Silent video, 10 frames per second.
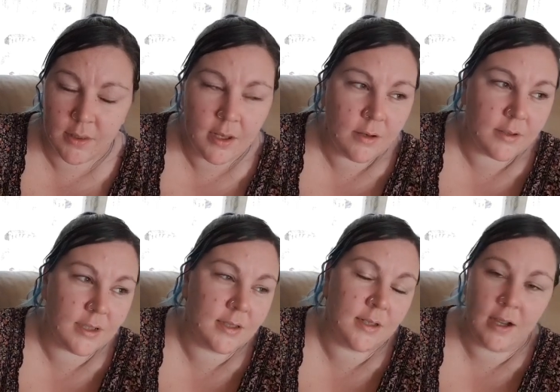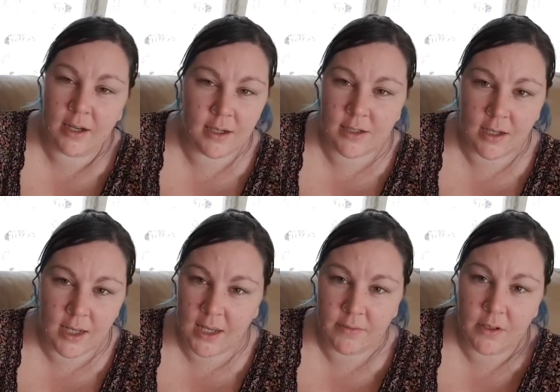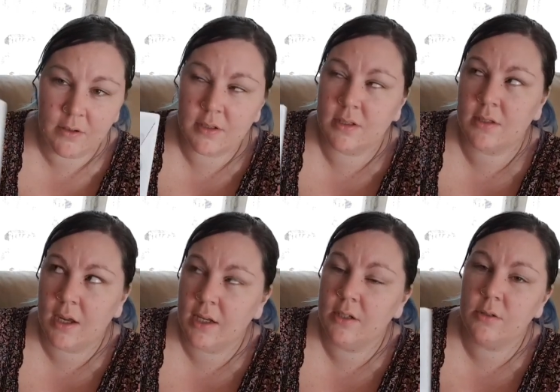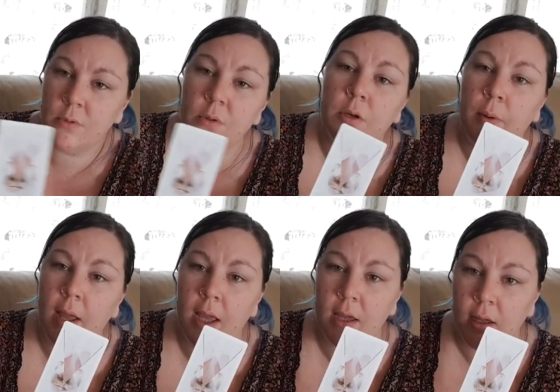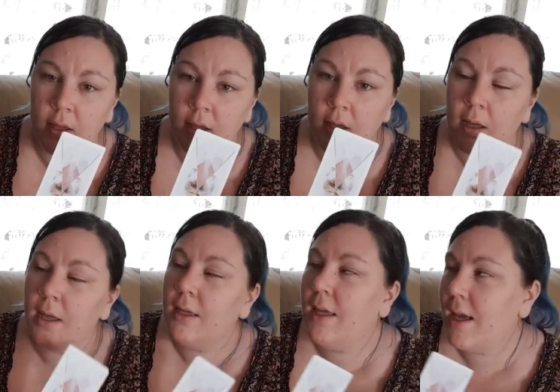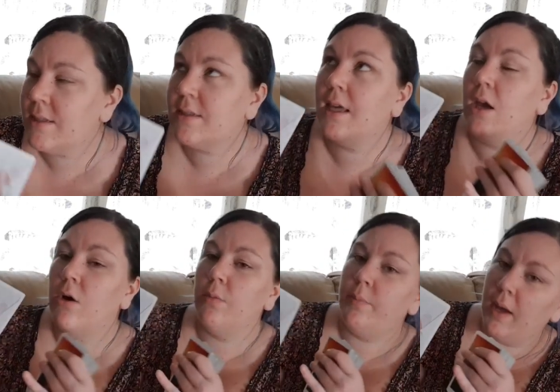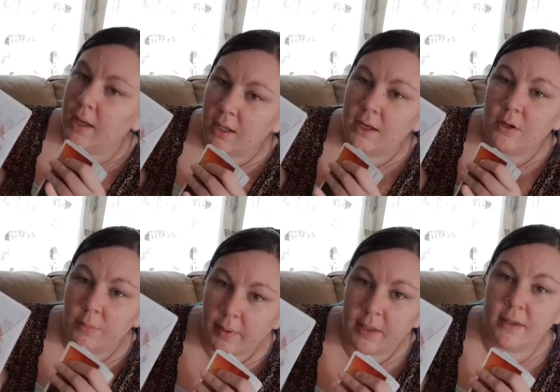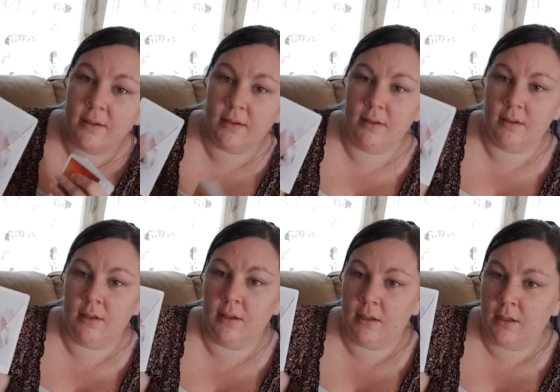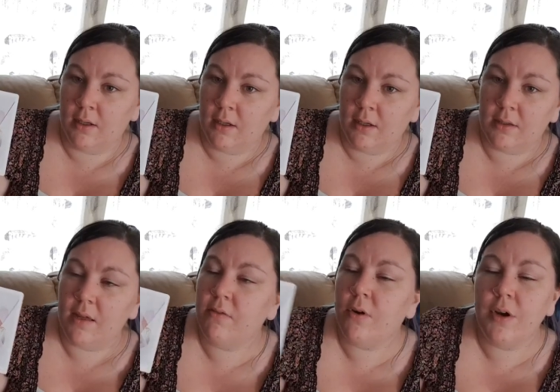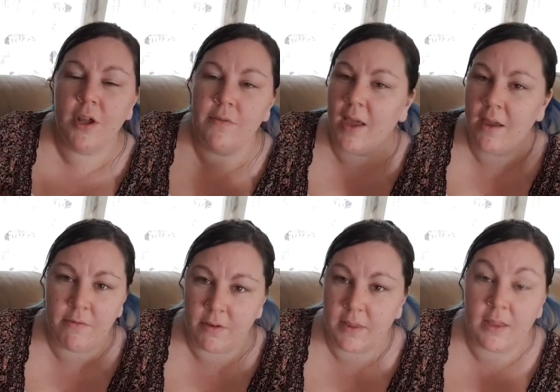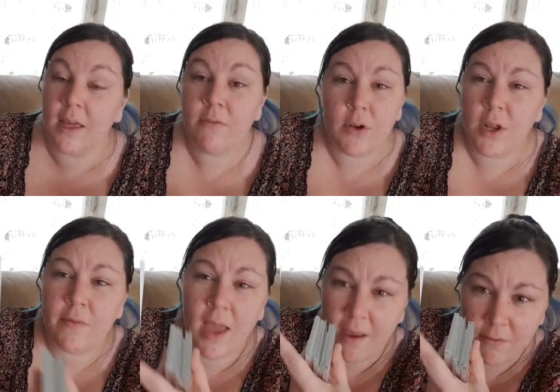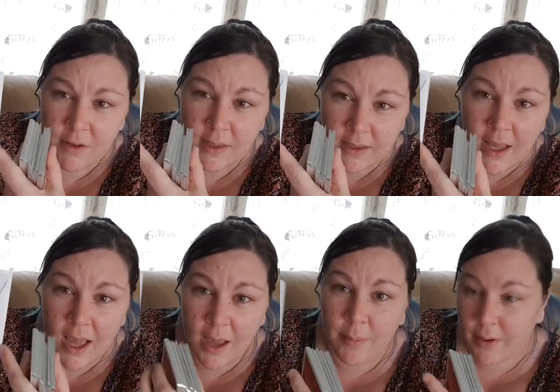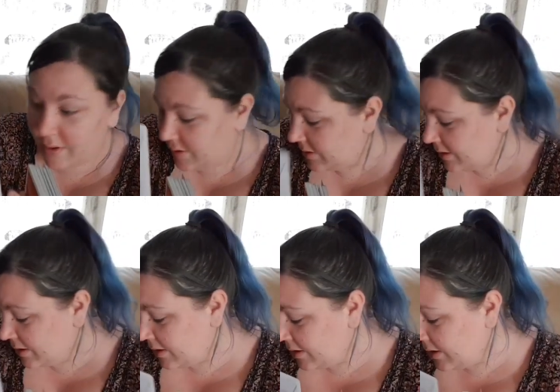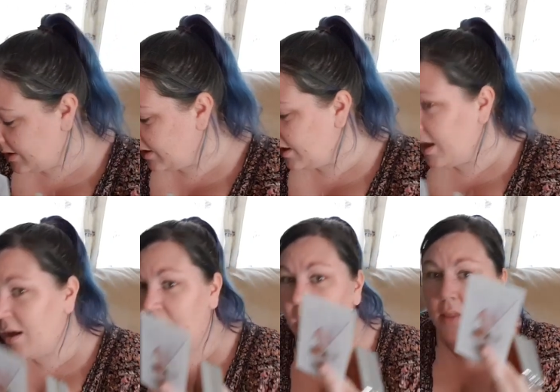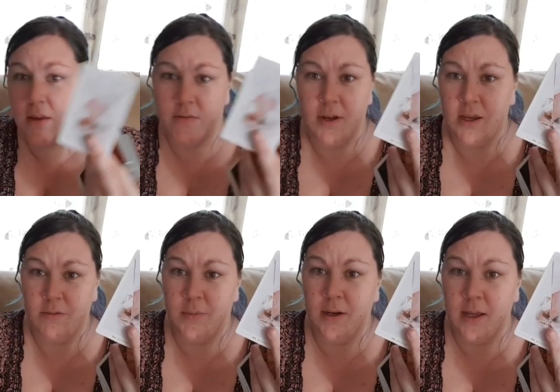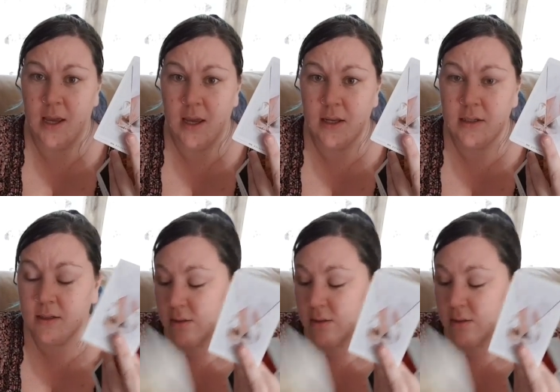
They're not deciding to leave. They're not deciding to walk away. Yes, they hold back a little bit. They've gone over everything. They've gone over everything that happened and they've recommunicated.